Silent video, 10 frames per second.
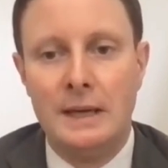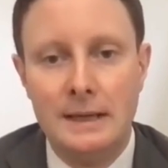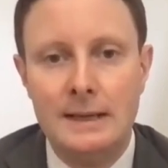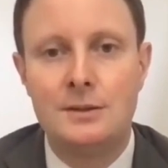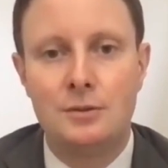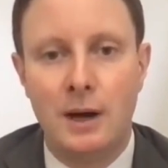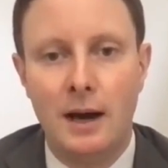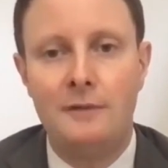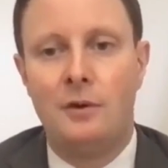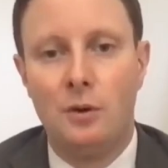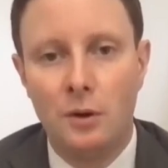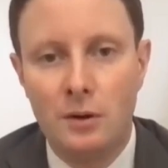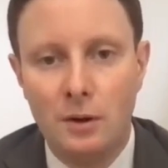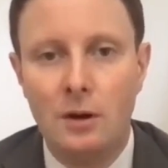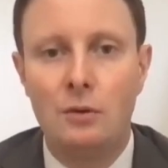we need to have a
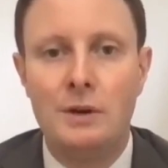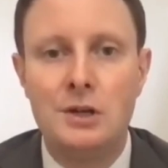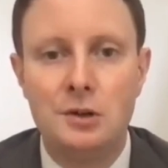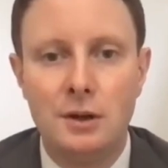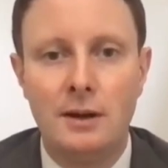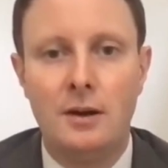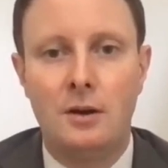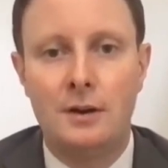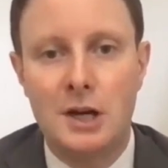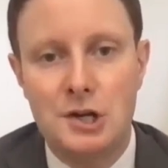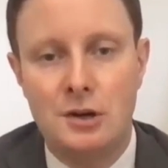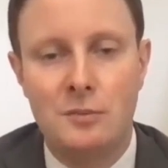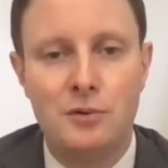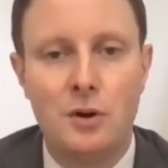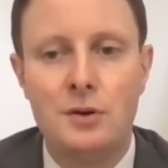local, regional, or
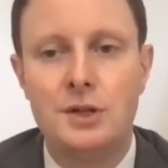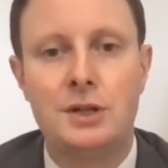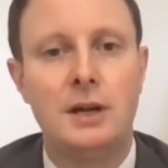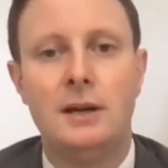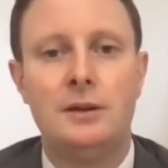national approach